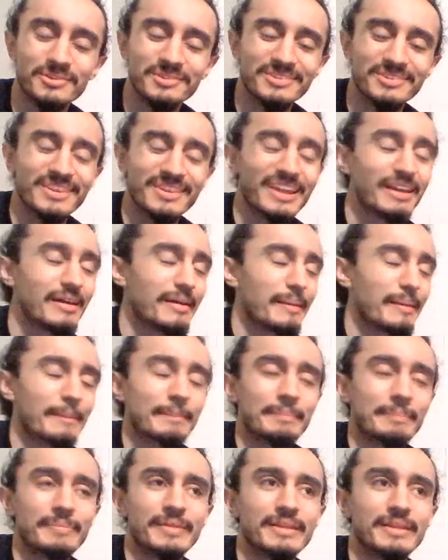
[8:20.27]
There's
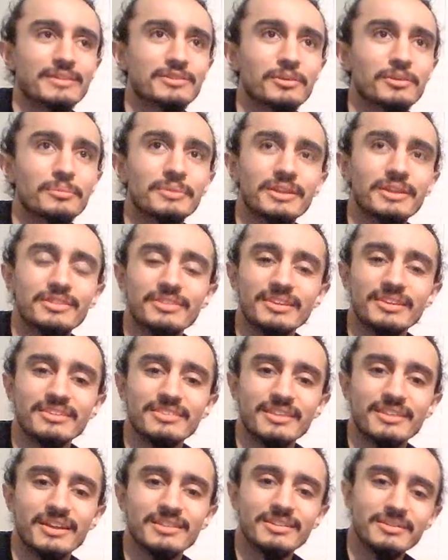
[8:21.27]
so many
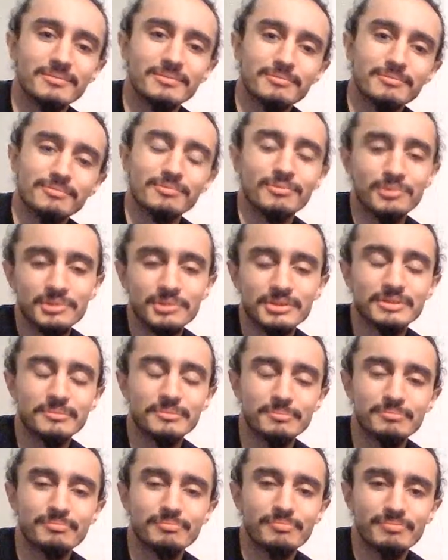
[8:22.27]
things that I didn't
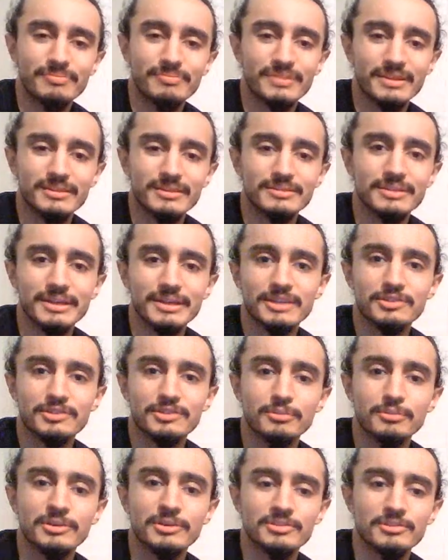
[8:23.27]
really like
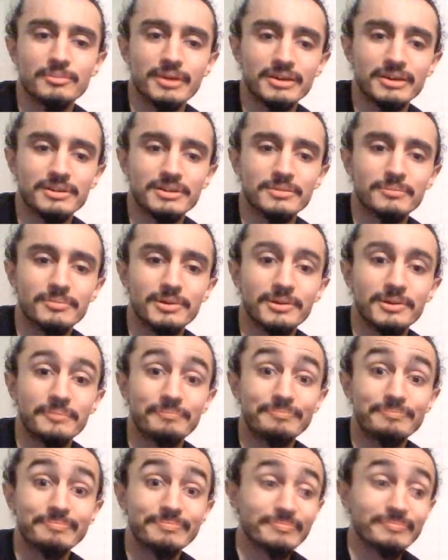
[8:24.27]
too much about it,
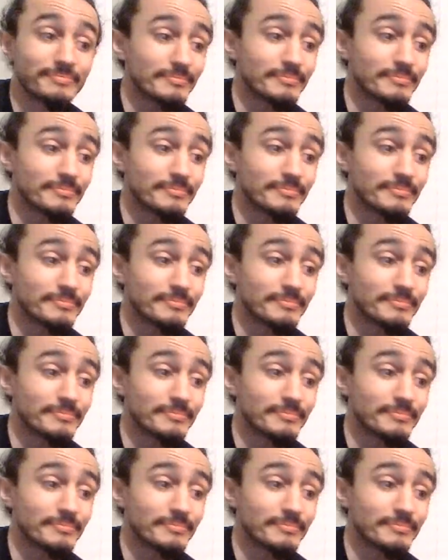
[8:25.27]
but